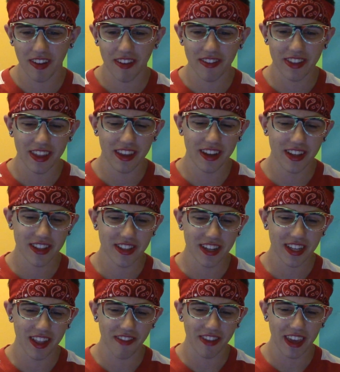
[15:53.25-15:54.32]
out of the, took
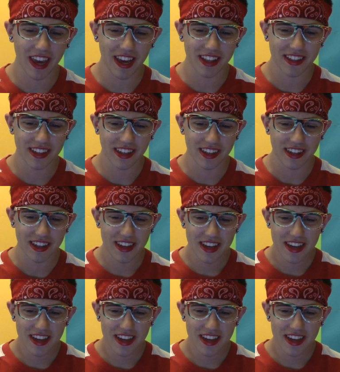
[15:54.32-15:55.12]
it out of the ass, huh?